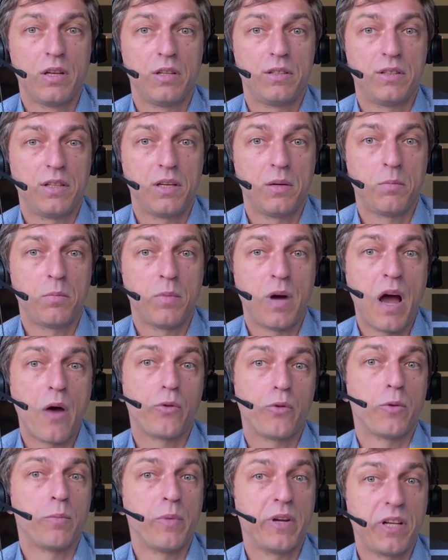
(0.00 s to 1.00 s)
them
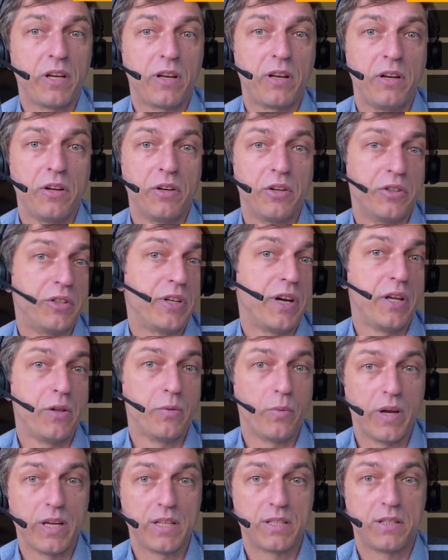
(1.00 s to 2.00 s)
automatically
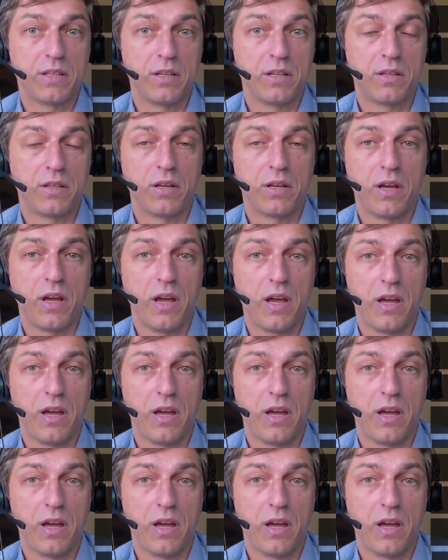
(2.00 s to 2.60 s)
reinvested,